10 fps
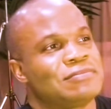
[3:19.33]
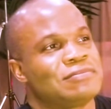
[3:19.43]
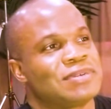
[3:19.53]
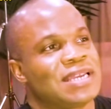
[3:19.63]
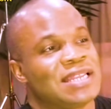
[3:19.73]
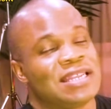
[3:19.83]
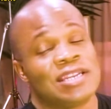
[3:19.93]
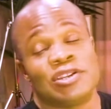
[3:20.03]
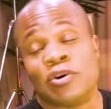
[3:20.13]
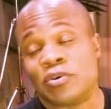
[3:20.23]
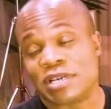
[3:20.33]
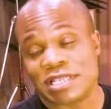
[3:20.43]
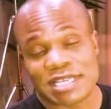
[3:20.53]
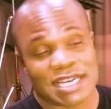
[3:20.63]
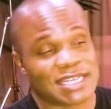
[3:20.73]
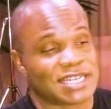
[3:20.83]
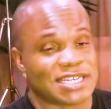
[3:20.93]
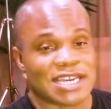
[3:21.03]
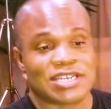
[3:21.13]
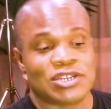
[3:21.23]
unknowingly, I did
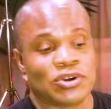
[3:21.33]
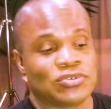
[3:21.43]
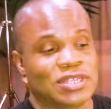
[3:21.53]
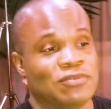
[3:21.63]
not know that